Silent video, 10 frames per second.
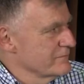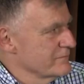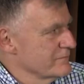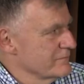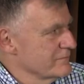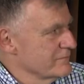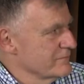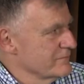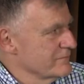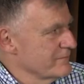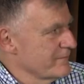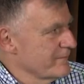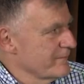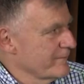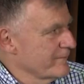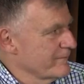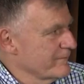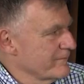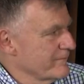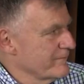
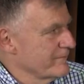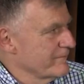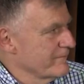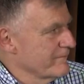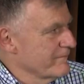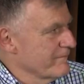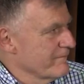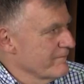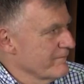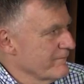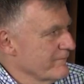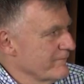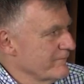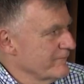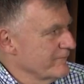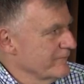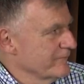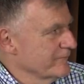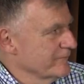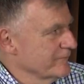
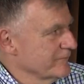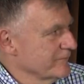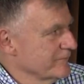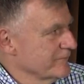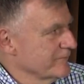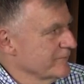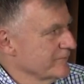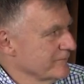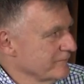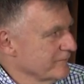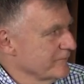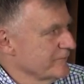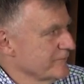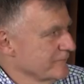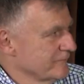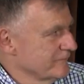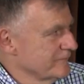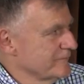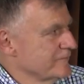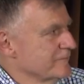
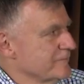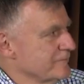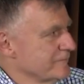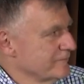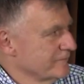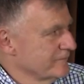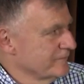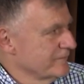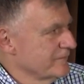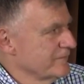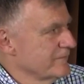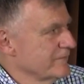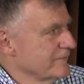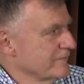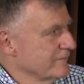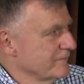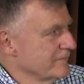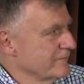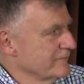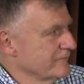(silent)